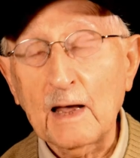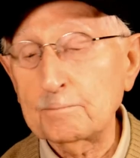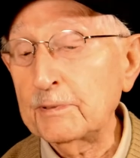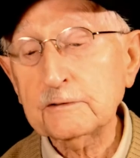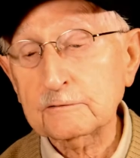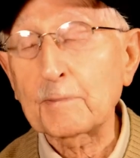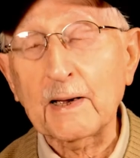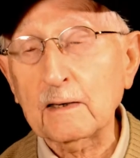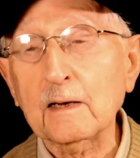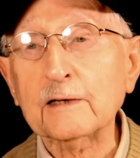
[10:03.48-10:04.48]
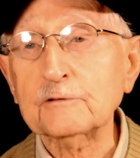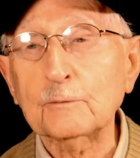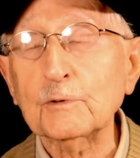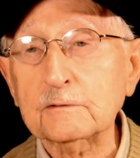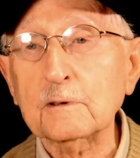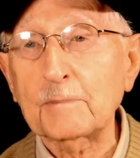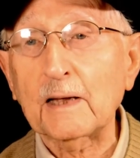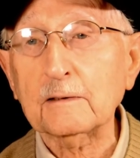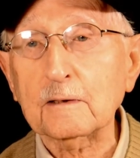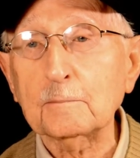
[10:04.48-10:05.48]
our biggest battle actually wasn't a
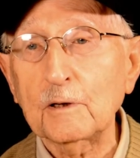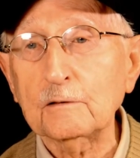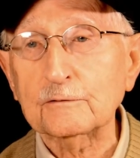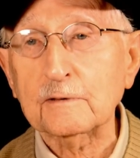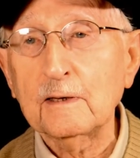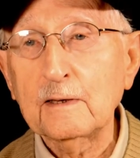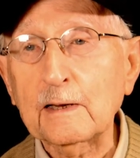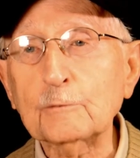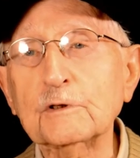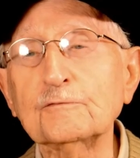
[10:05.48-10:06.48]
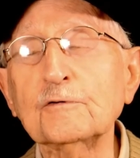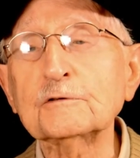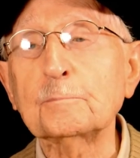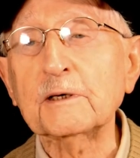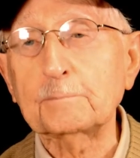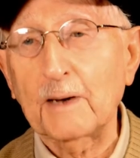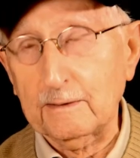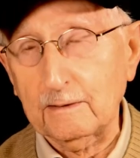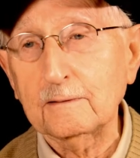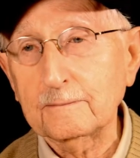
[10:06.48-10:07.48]
Battle of the Bulge. That was the first big battle.